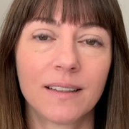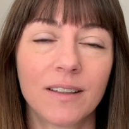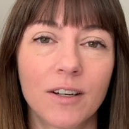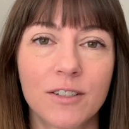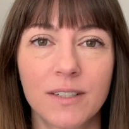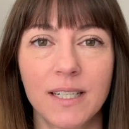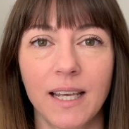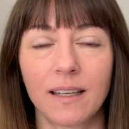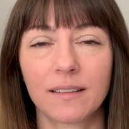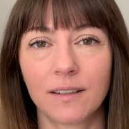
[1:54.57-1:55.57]
Laundry
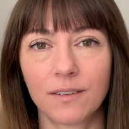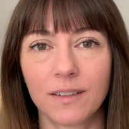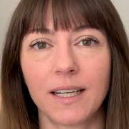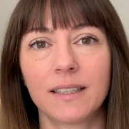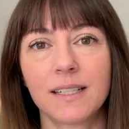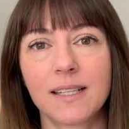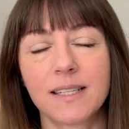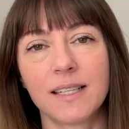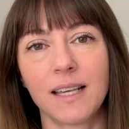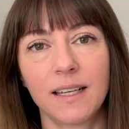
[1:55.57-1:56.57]
day. All right, let's
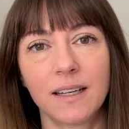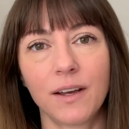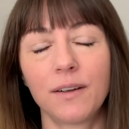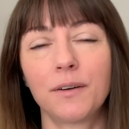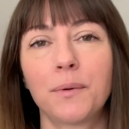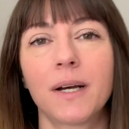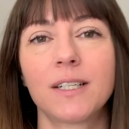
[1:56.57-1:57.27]
see. How are you gonna wash